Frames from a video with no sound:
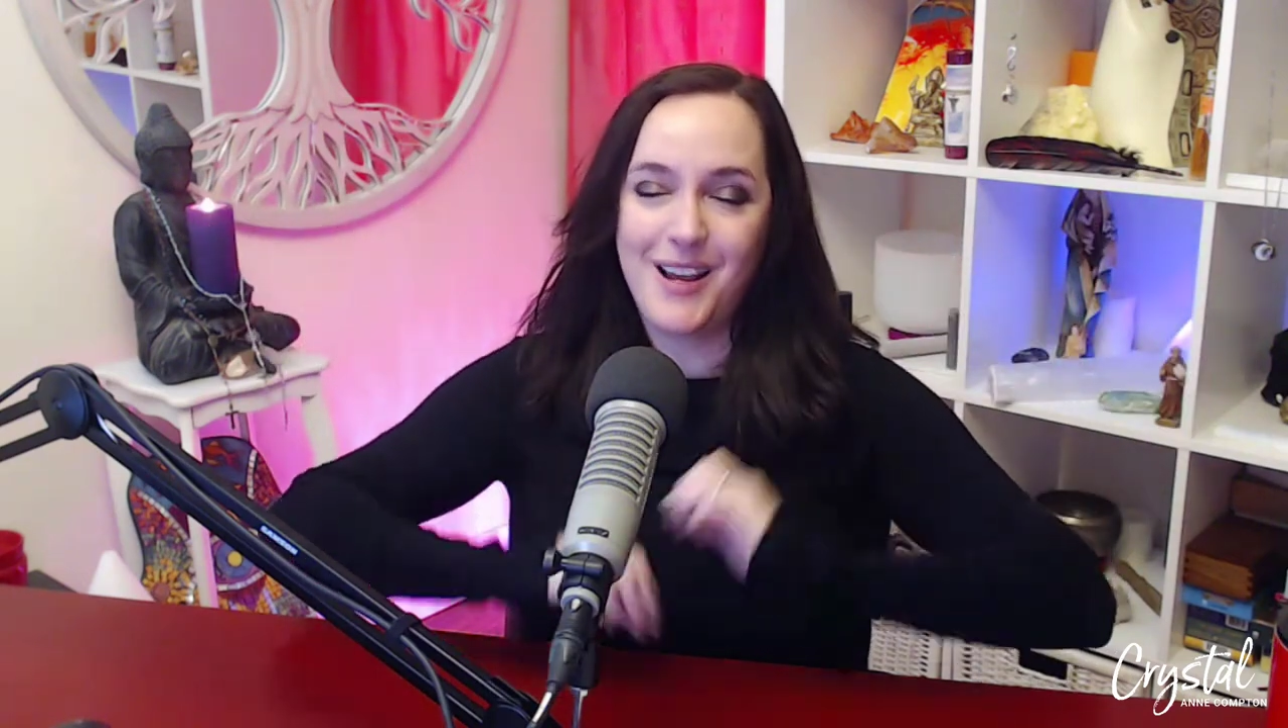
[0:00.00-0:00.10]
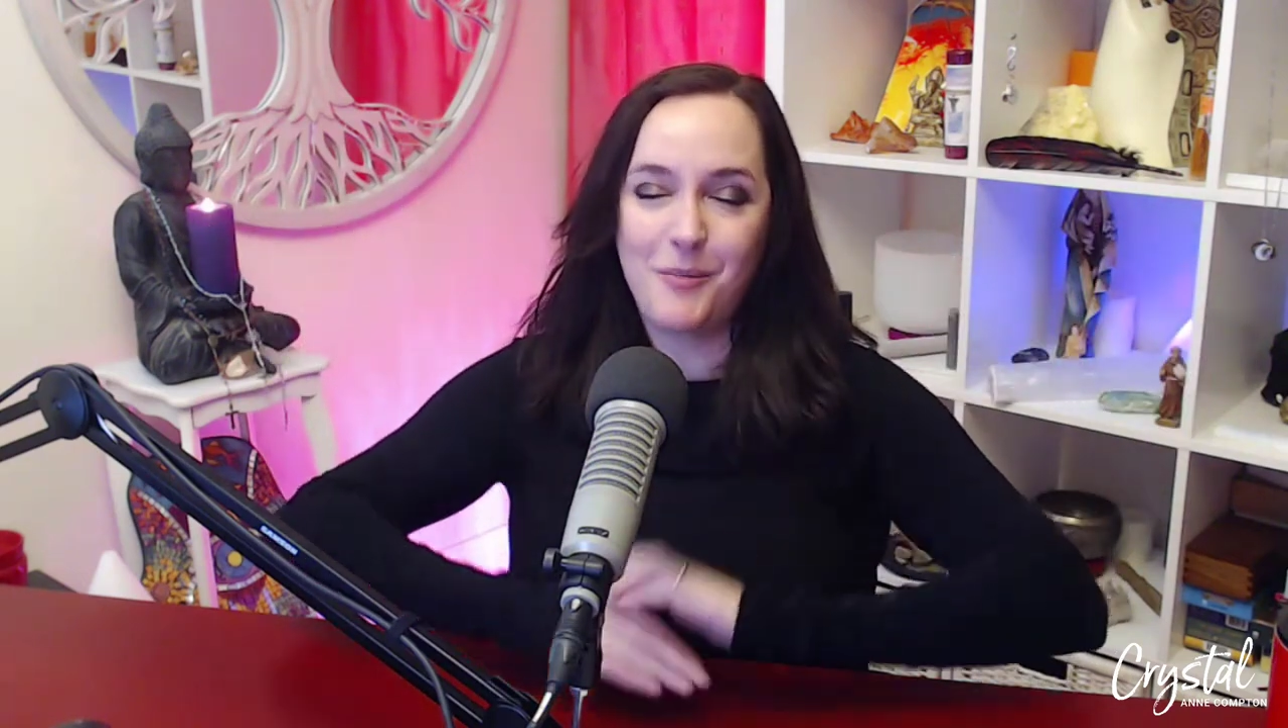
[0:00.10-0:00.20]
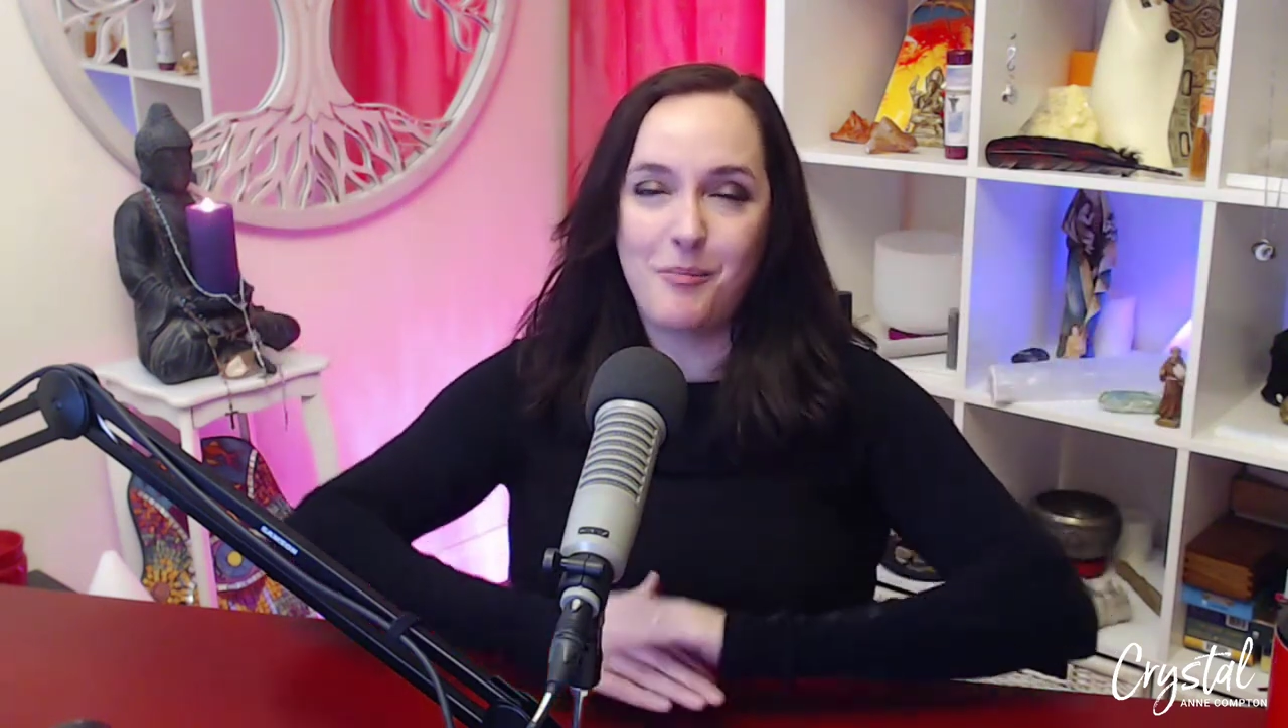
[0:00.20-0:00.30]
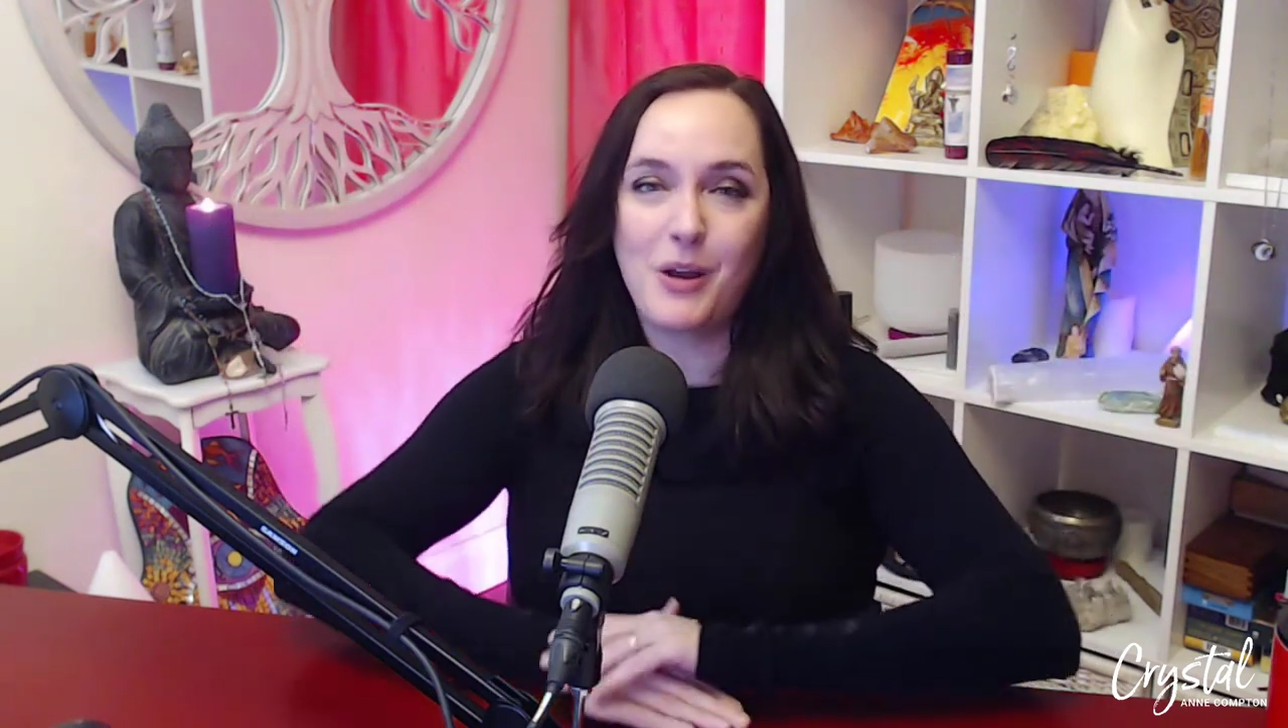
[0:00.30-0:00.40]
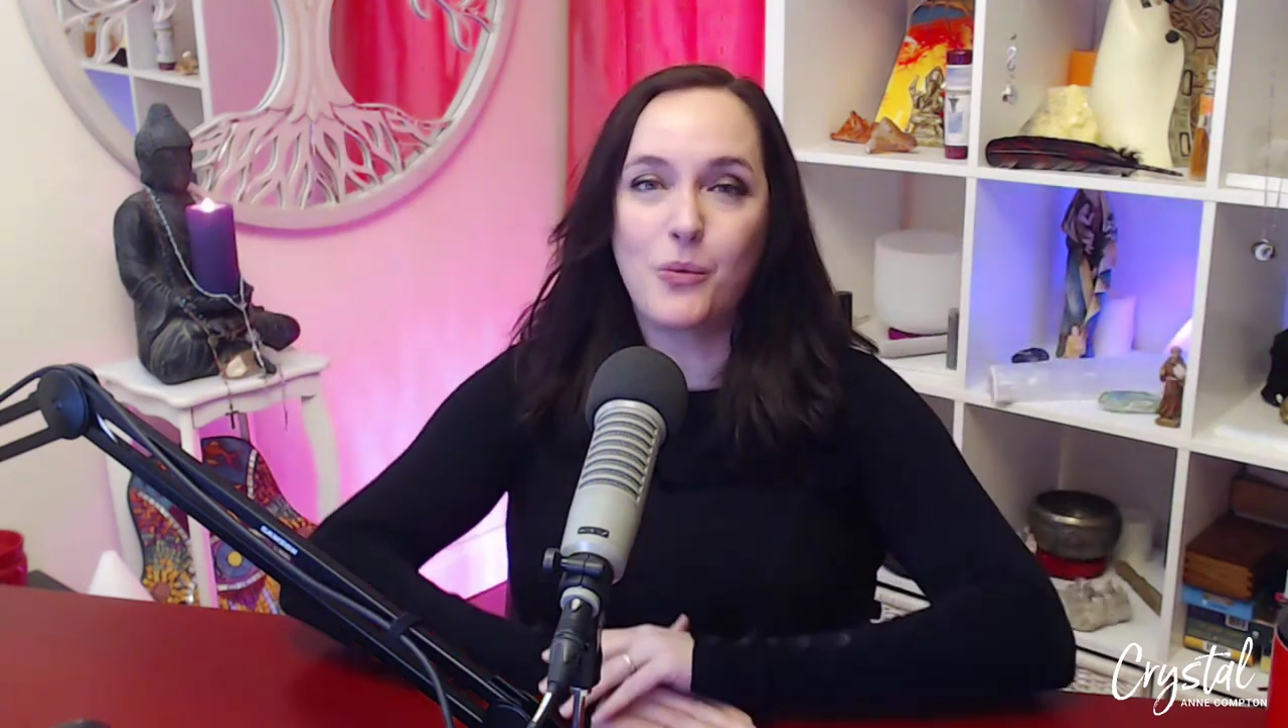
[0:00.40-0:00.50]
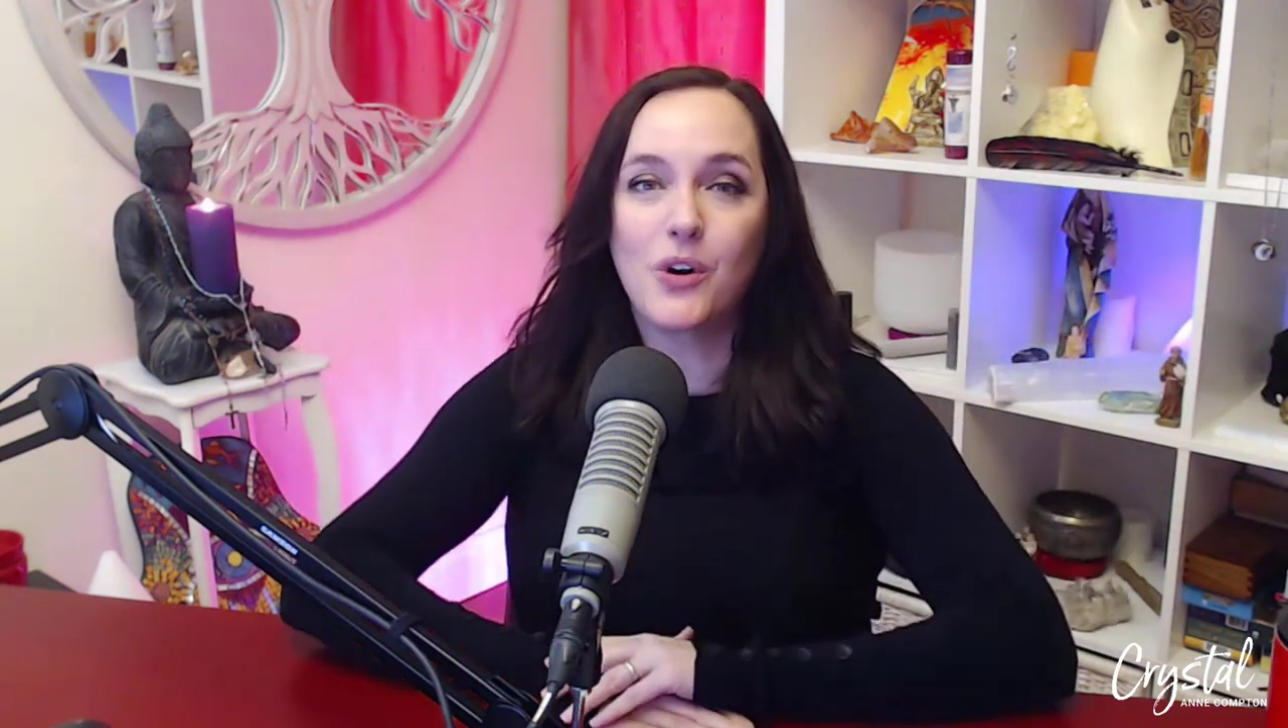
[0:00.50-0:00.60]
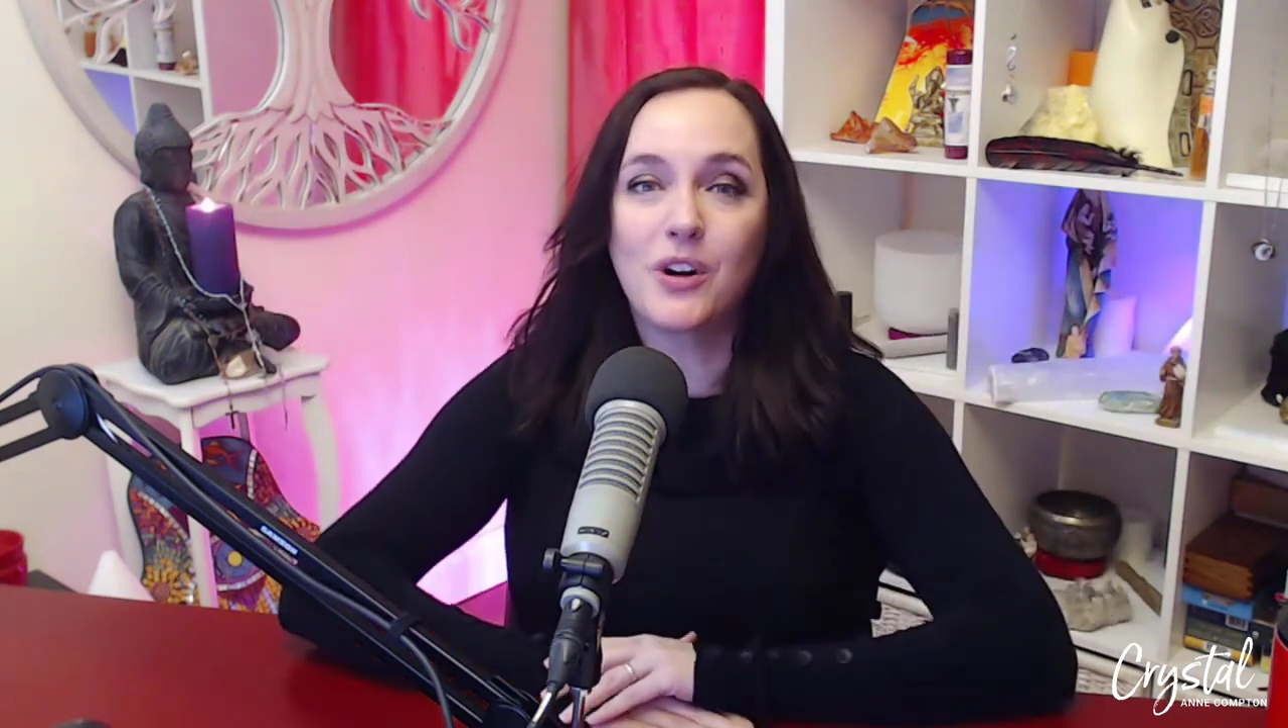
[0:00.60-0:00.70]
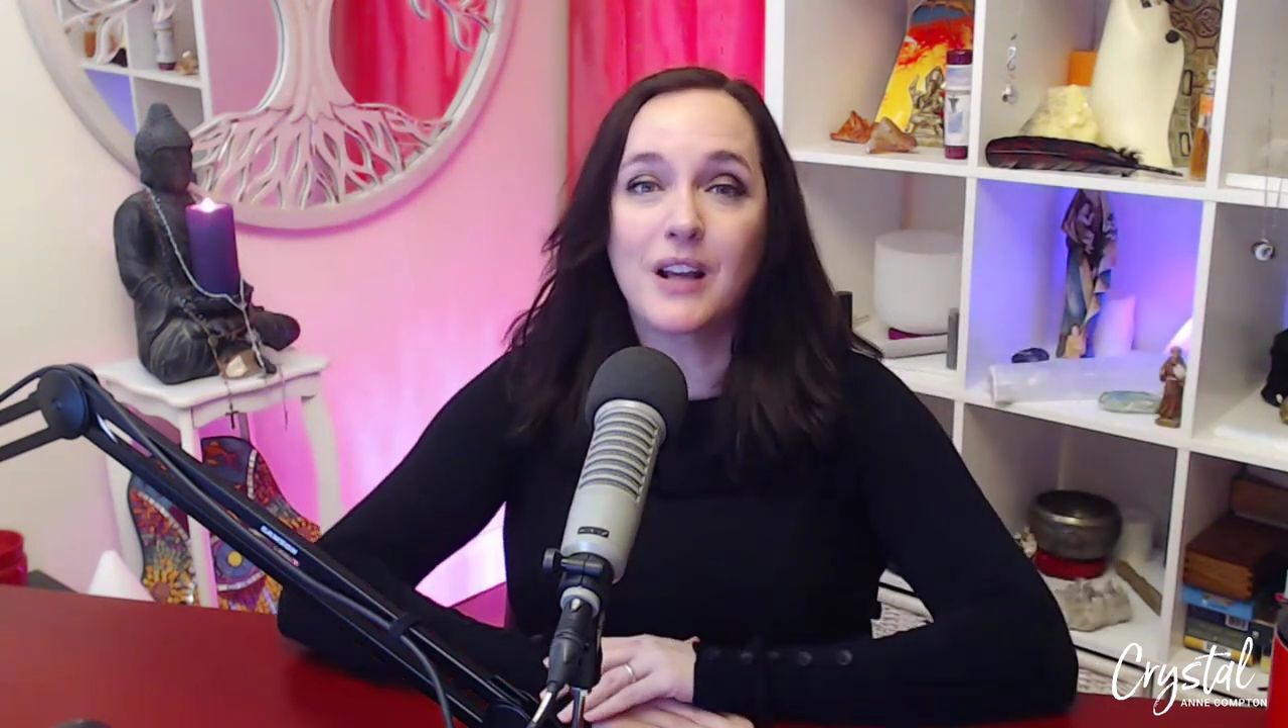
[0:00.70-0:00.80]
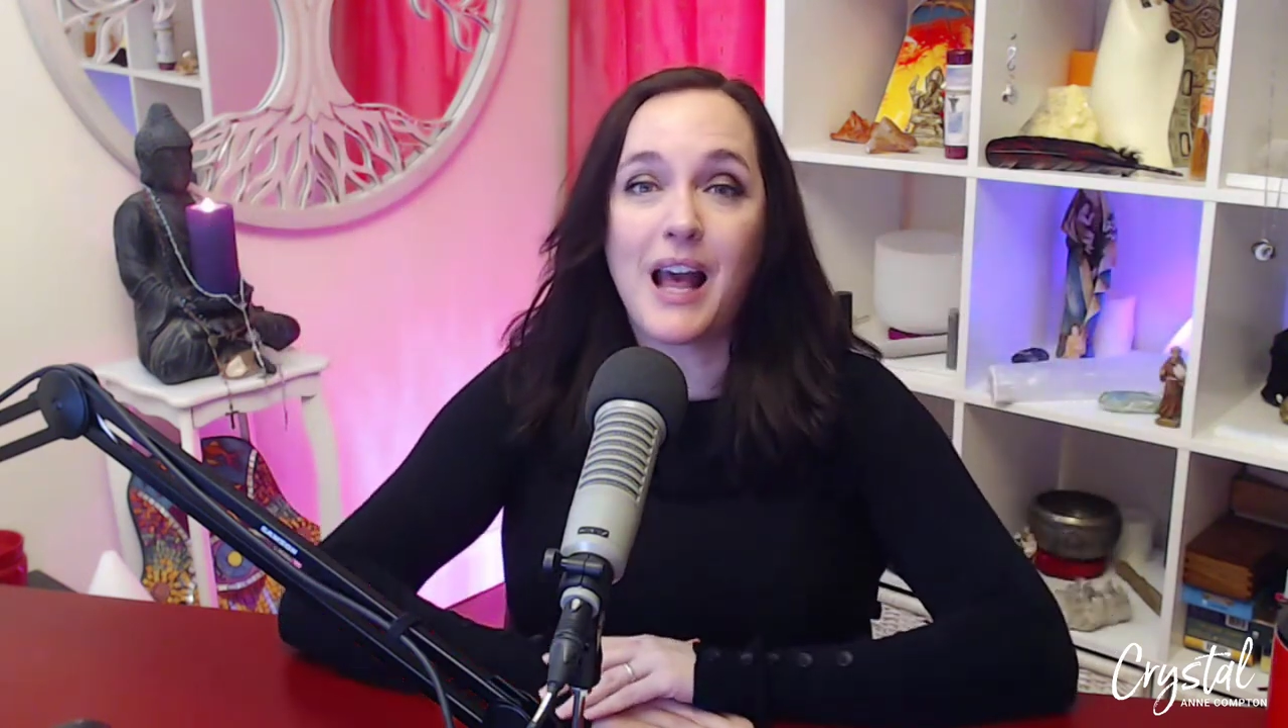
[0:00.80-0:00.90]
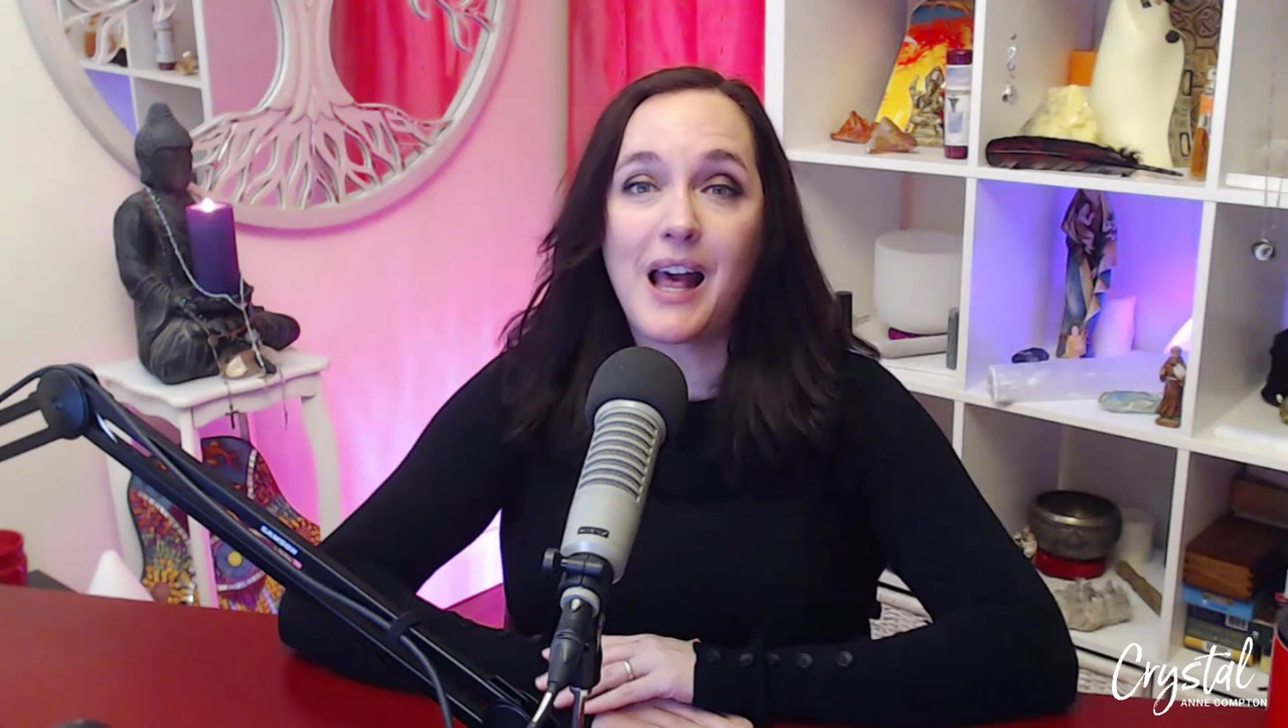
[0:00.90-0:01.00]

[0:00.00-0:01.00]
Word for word: in my work